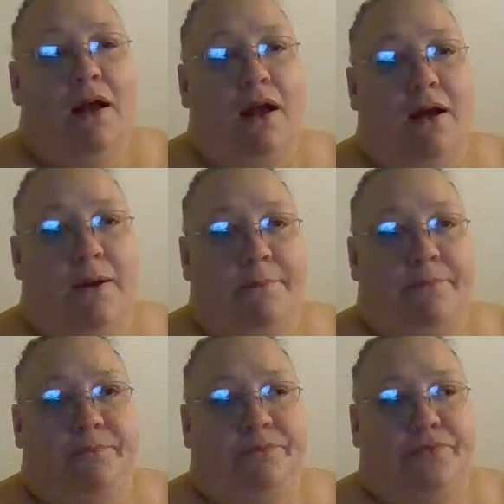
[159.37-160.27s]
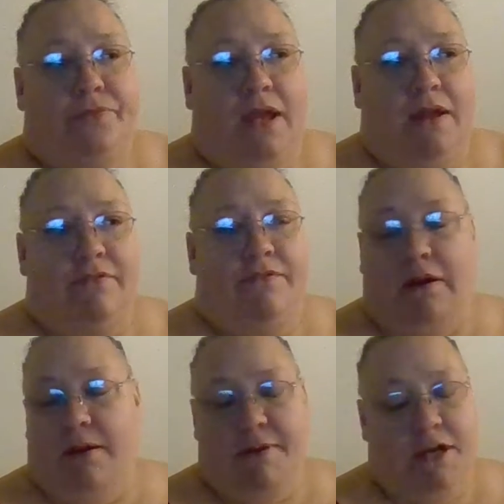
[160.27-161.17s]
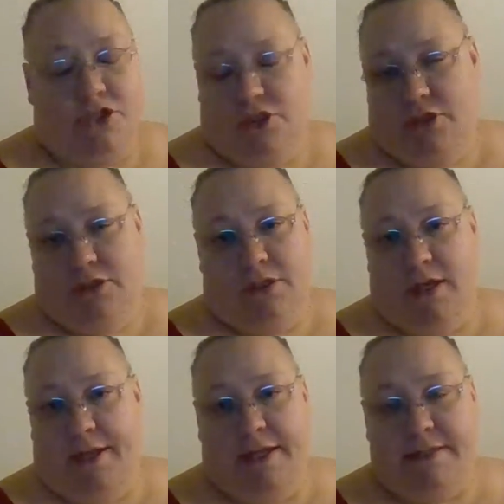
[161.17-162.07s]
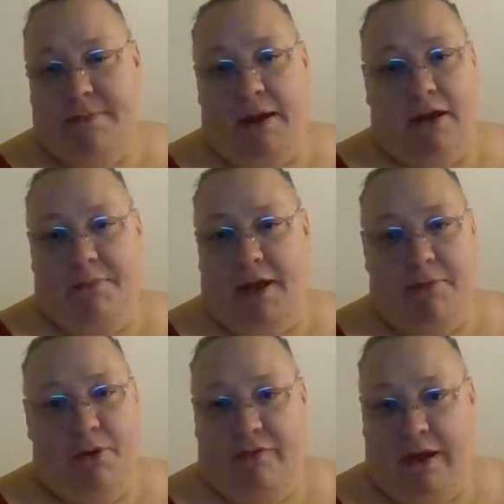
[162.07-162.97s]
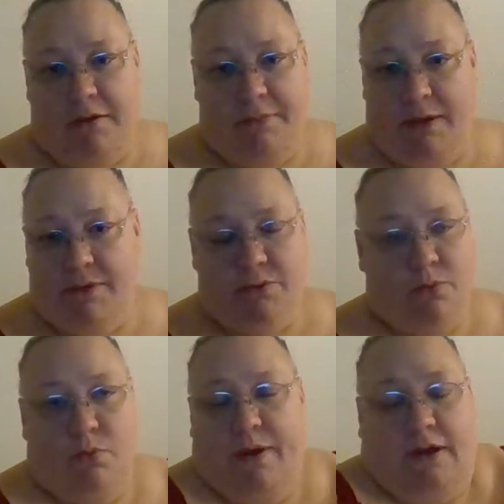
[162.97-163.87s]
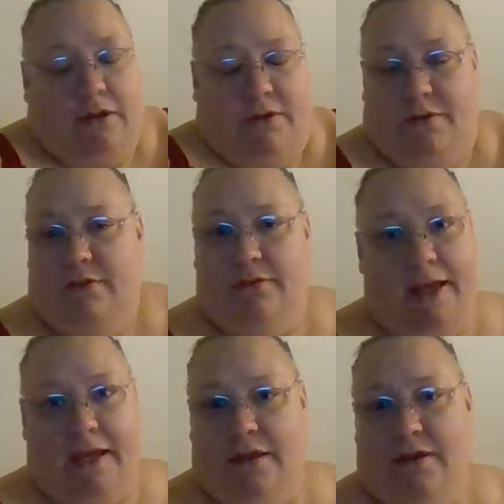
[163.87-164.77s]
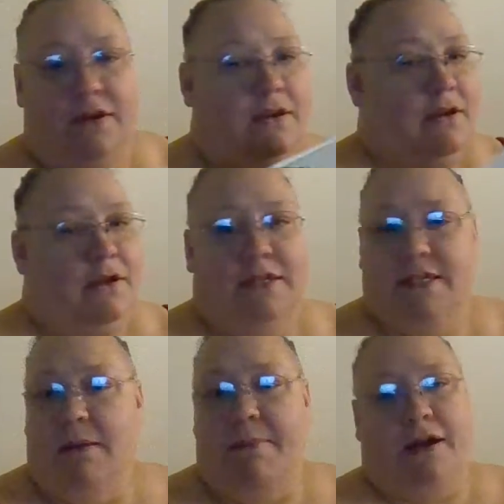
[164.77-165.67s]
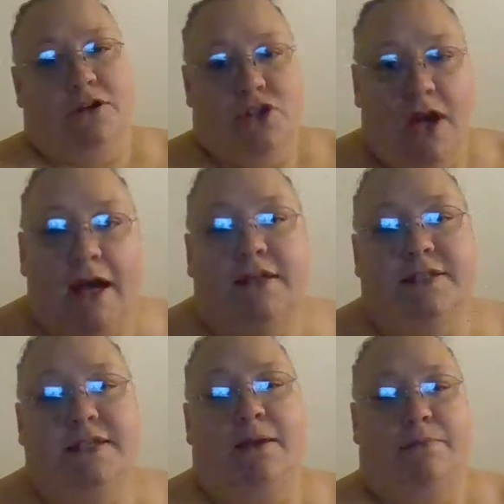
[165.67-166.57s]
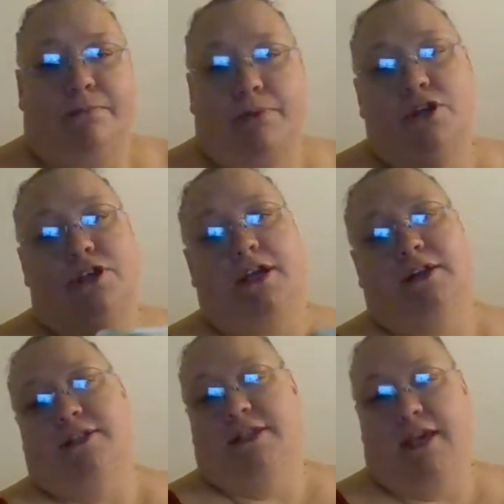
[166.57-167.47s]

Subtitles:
Um, it very much inspired me and motivated me. It was a weird, like, let's get back on track, let's keep pushing,